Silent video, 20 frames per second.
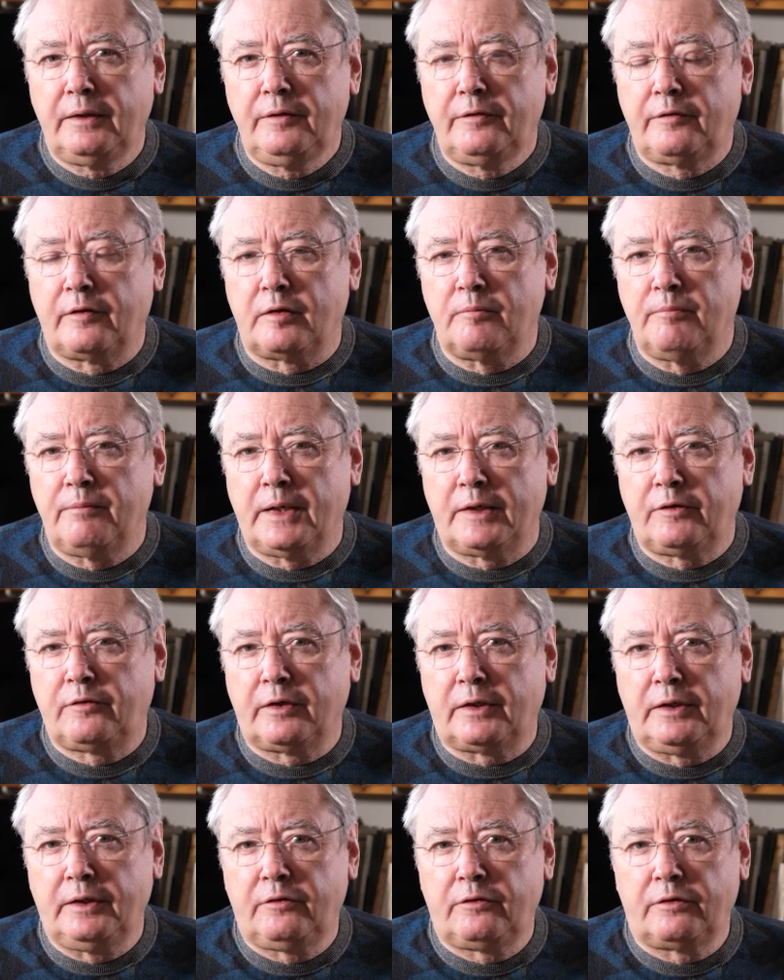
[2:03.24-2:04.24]
into the
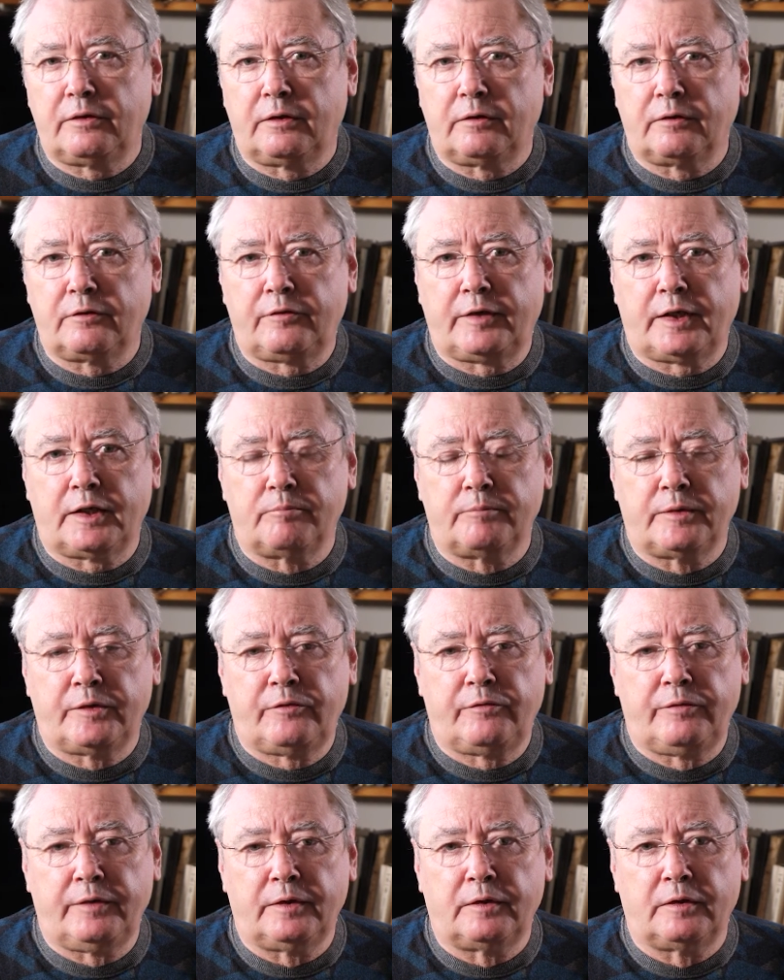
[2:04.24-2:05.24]
magically charged
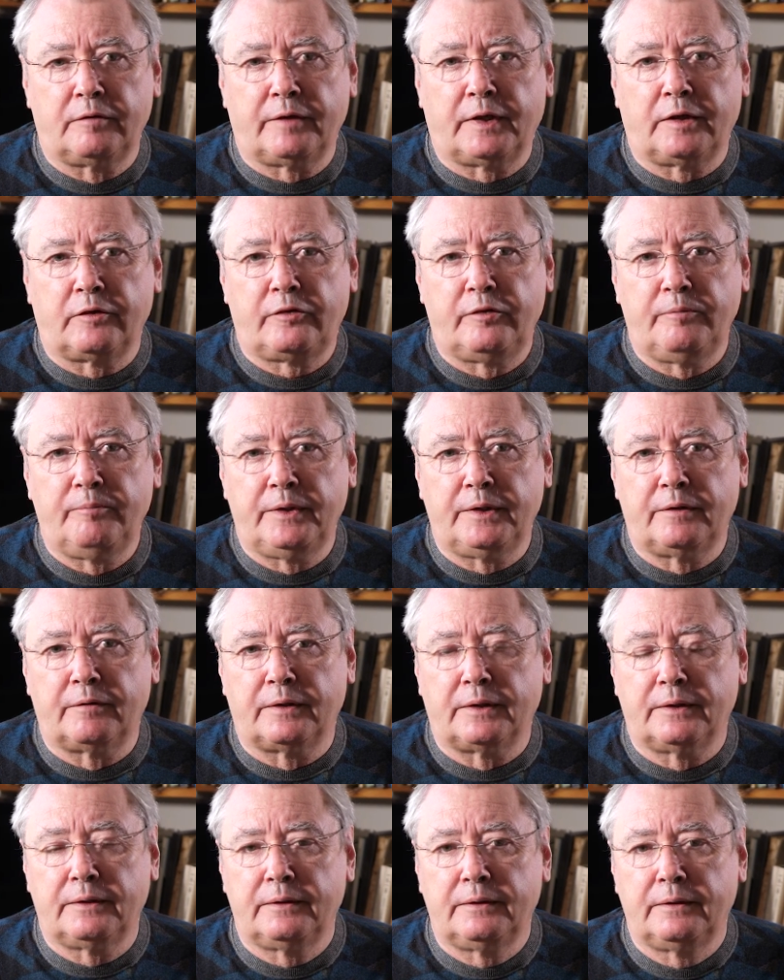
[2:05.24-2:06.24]
atmosphere of
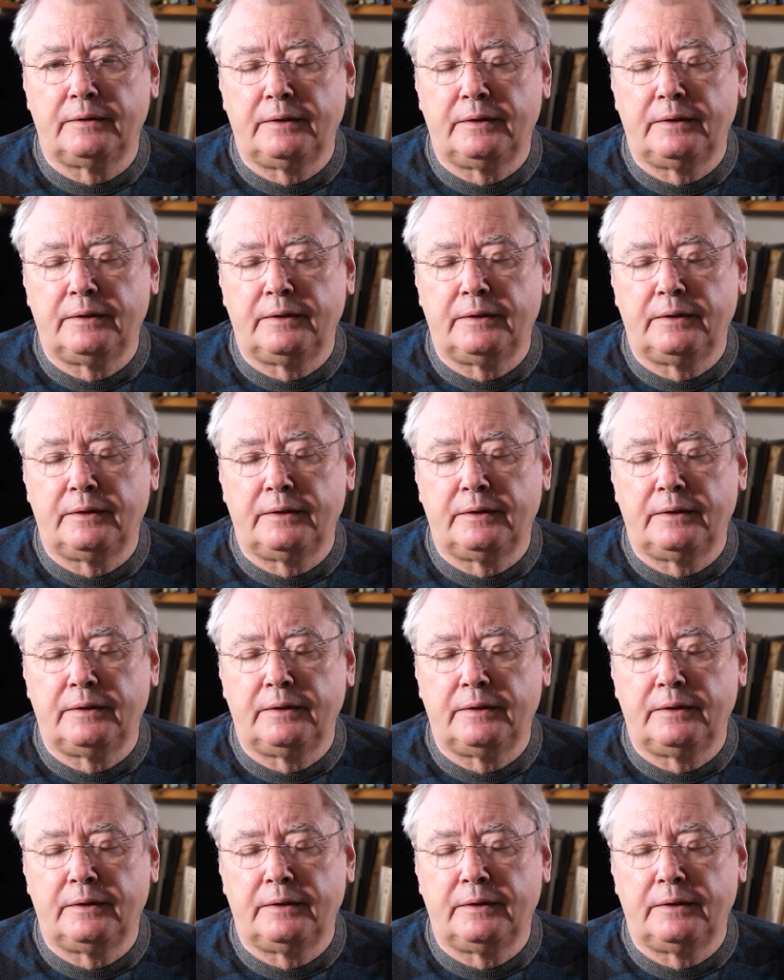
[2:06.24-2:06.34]
Altamira,